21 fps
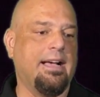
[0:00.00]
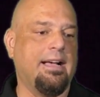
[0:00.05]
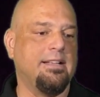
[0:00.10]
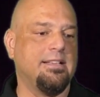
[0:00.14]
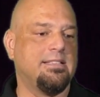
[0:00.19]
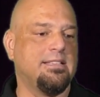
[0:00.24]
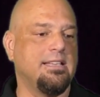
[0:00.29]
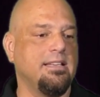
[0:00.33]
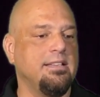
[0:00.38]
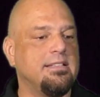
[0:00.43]

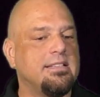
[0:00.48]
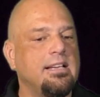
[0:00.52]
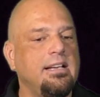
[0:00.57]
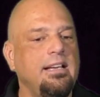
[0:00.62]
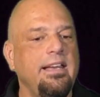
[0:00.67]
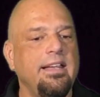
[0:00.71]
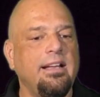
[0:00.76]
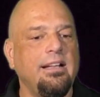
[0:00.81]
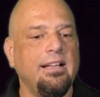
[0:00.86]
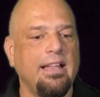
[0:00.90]

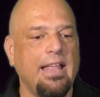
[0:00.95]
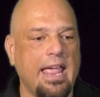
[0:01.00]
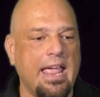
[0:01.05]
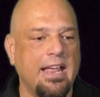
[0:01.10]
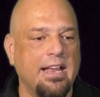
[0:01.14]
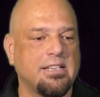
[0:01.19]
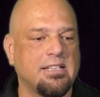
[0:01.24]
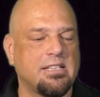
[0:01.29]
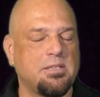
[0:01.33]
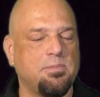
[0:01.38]
Sentinel
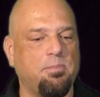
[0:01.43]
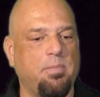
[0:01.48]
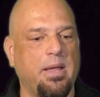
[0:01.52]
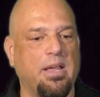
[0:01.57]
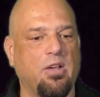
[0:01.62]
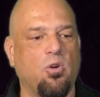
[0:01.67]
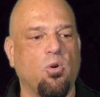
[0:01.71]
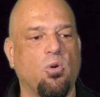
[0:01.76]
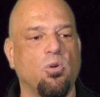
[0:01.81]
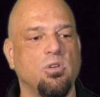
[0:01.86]
X
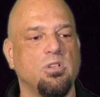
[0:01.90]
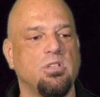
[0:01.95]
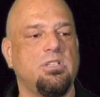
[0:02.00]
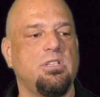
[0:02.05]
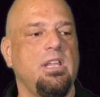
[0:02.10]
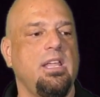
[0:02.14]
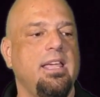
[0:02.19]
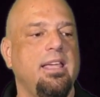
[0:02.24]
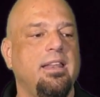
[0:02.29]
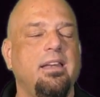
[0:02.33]

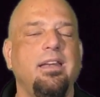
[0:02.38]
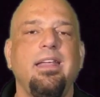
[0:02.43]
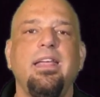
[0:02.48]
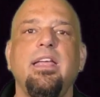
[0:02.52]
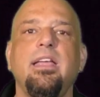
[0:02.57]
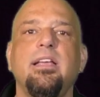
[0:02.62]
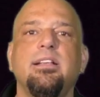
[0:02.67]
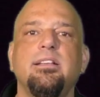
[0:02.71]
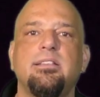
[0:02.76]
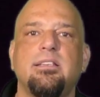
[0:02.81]
because it
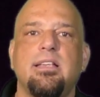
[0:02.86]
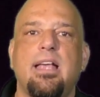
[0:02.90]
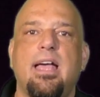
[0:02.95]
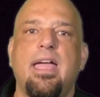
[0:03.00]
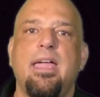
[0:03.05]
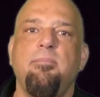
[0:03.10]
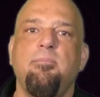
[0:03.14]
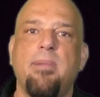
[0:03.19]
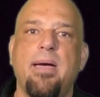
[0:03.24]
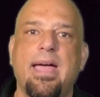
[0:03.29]
is
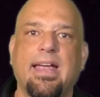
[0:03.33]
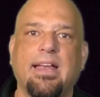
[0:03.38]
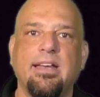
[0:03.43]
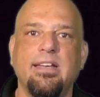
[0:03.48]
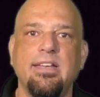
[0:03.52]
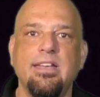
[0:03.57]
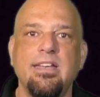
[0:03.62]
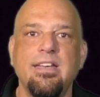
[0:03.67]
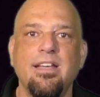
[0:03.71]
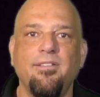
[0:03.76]
a
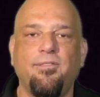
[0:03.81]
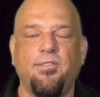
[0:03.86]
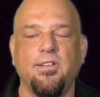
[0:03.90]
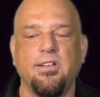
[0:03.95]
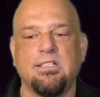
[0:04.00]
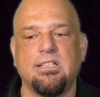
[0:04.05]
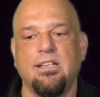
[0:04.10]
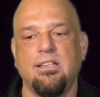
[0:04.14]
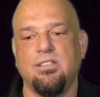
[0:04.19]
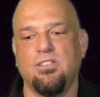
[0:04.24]

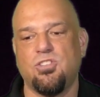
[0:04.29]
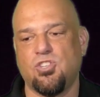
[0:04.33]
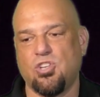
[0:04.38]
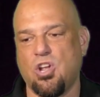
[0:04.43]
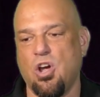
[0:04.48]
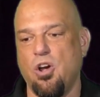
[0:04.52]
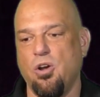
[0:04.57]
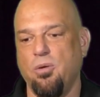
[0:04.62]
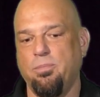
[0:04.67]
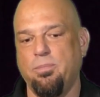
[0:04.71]
magnificent
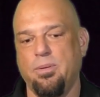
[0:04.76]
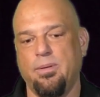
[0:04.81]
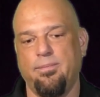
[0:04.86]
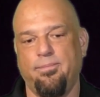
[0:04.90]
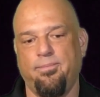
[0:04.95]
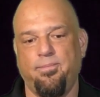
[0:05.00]
scope.